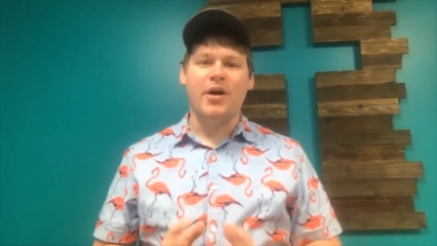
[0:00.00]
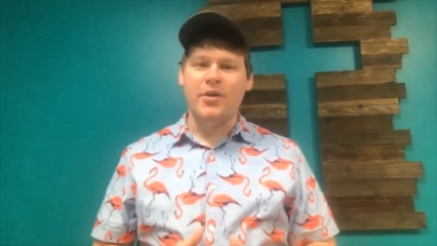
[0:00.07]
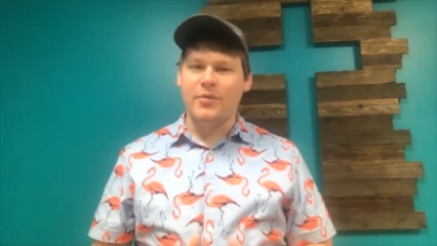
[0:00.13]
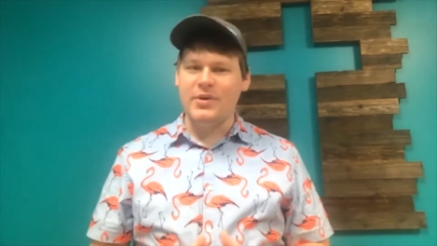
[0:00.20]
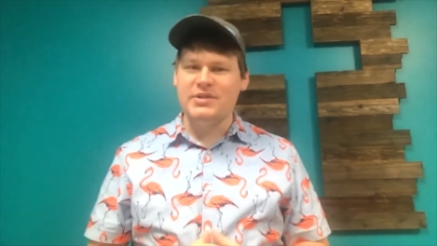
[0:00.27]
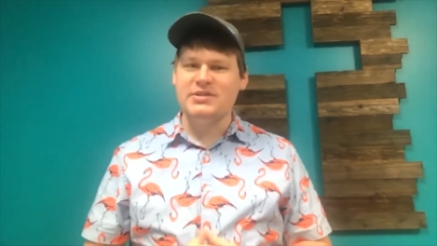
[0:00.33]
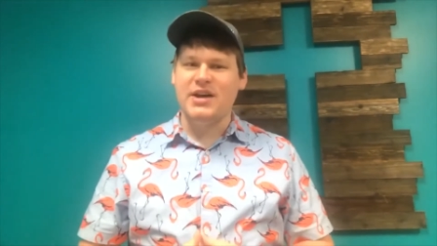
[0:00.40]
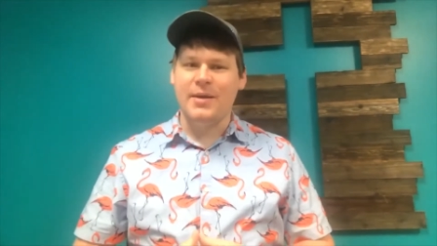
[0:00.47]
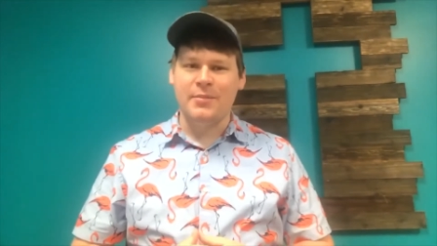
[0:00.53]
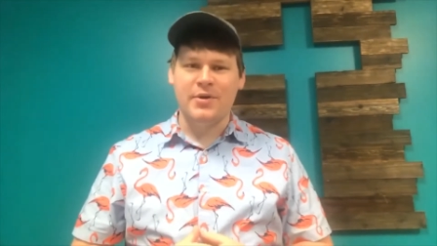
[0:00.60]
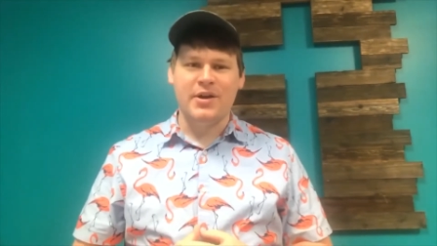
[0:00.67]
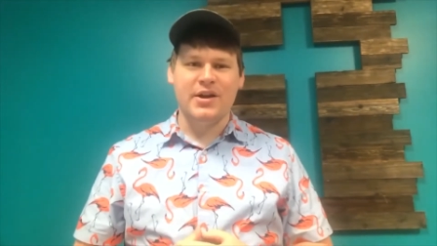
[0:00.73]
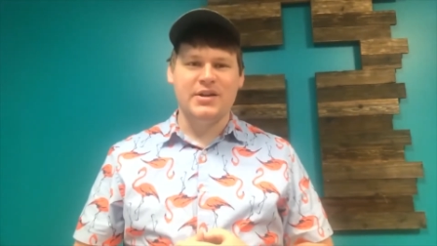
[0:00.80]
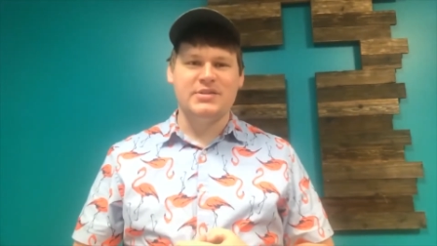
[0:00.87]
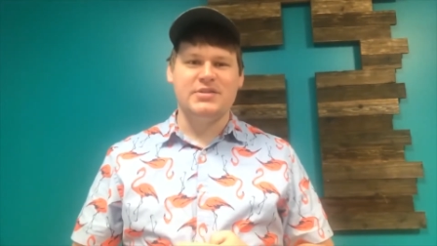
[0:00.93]
Otherwise, I'm going
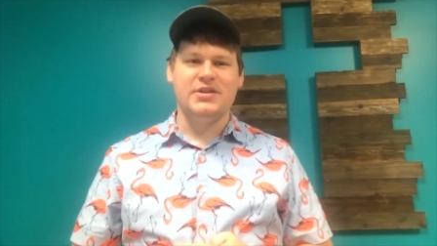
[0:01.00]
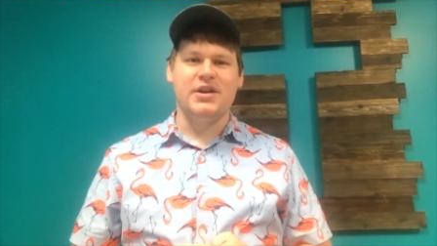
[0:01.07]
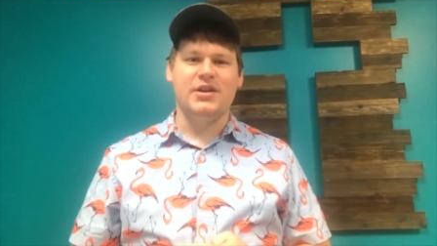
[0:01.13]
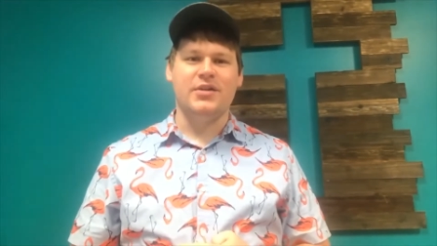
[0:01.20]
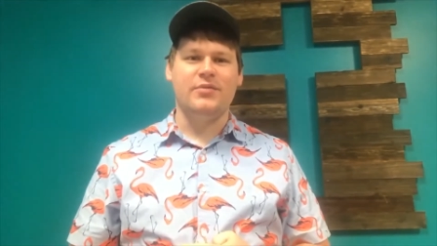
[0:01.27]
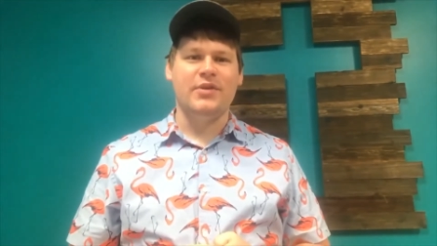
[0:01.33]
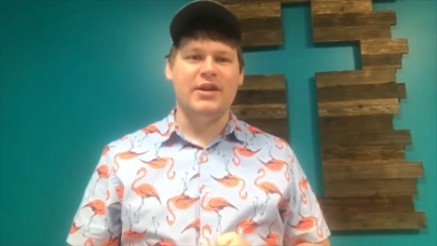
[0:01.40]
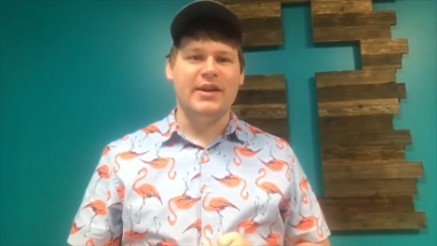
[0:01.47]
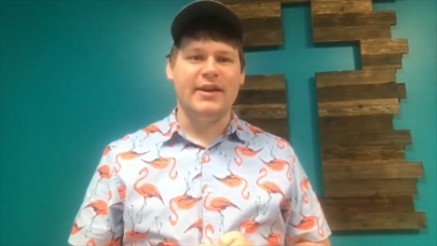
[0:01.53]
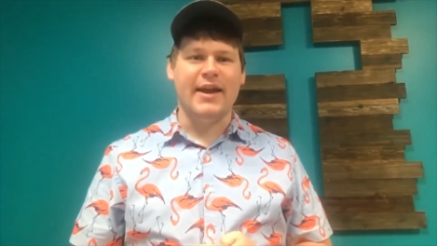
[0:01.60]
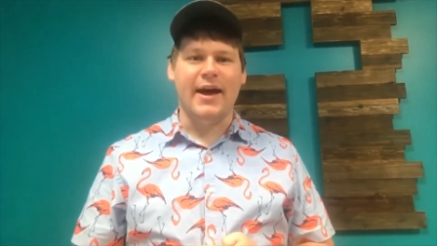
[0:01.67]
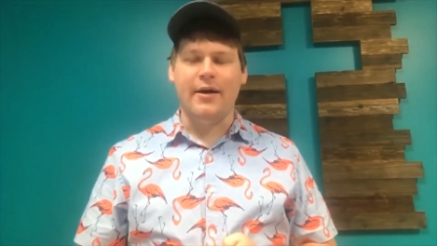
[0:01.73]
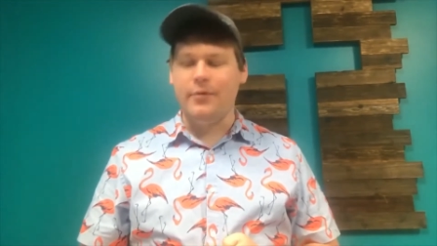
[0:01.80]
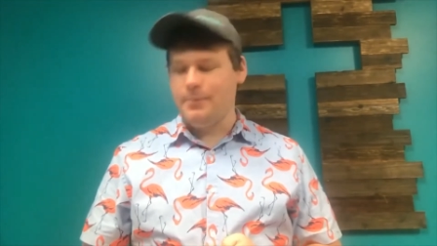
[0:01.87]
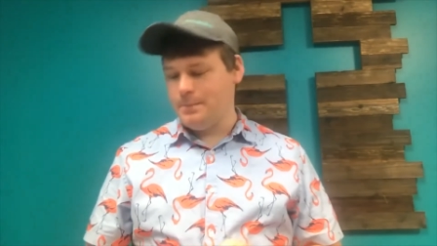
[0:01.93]
to get started reading now.